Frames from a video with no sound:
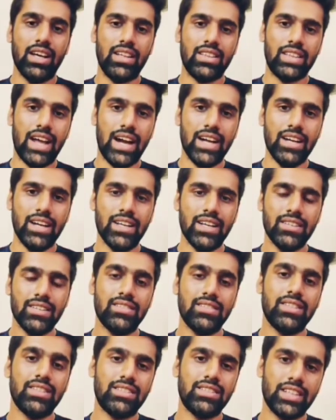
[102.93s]
That is
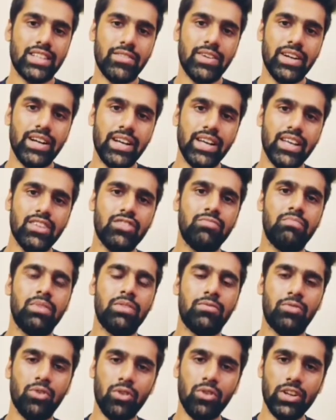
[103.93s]
7 days
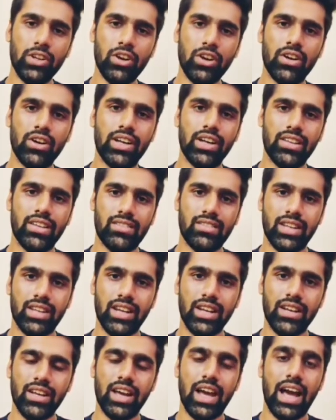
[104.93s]
before your test
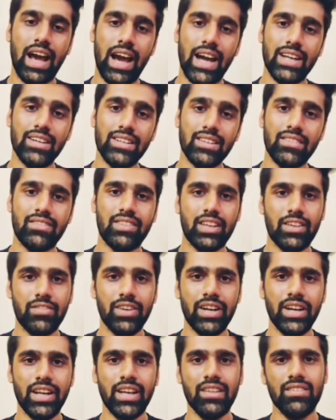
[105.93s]
date and
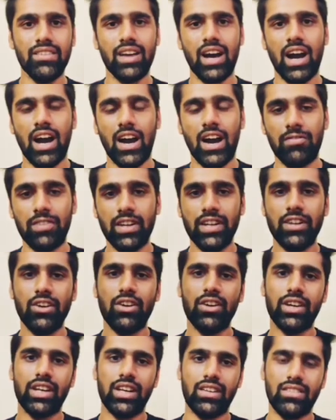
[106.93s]
7 days after
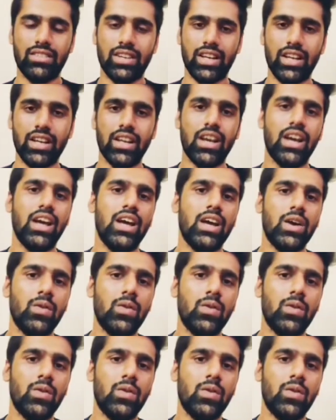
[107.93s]
your test date